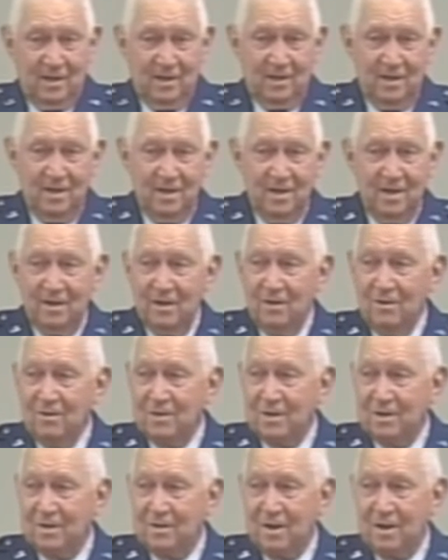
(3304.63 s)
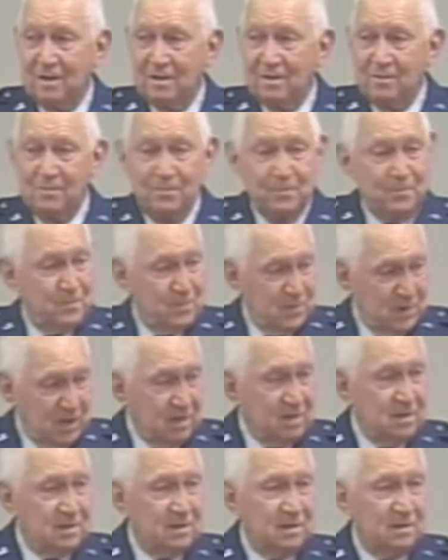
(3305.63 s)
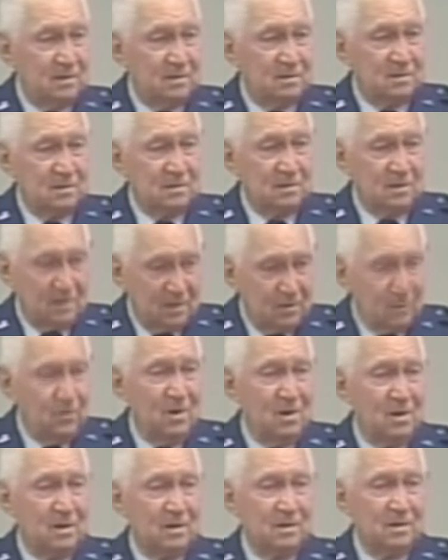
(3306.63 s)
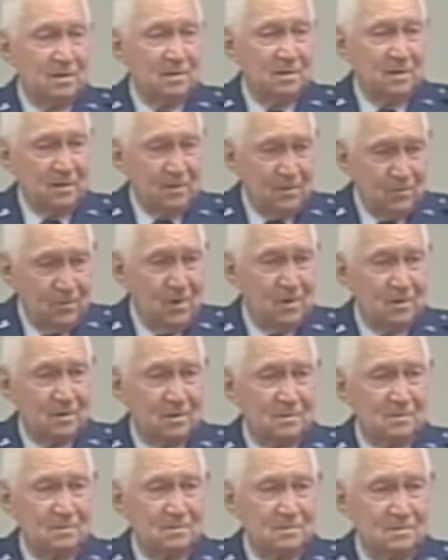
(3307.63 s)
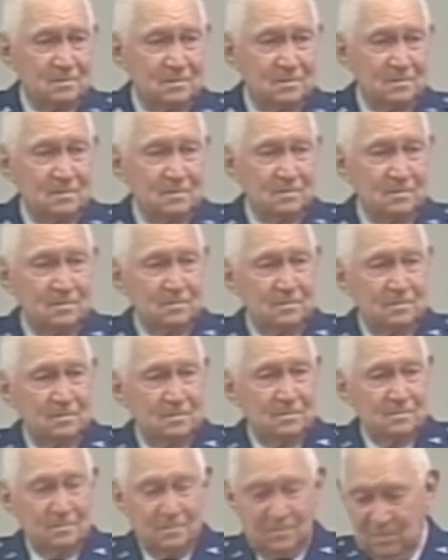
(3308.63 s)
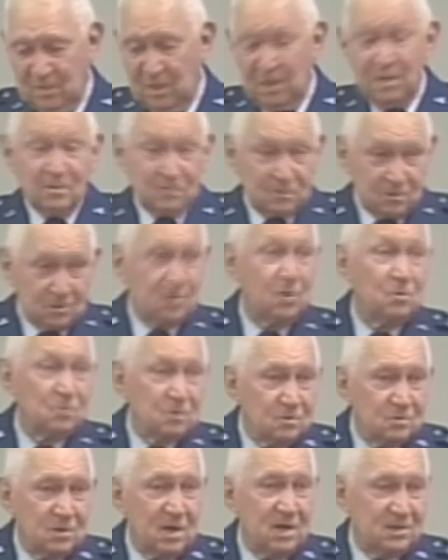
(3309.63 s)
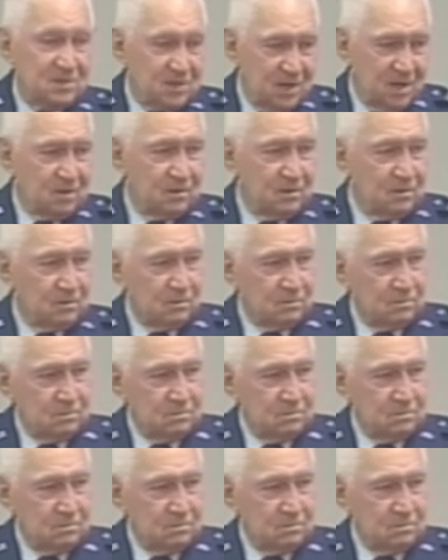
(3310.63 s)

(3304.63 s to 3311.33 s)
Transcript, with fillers: lay it on you till you, you to get to work, get to work she should go to Toxondo.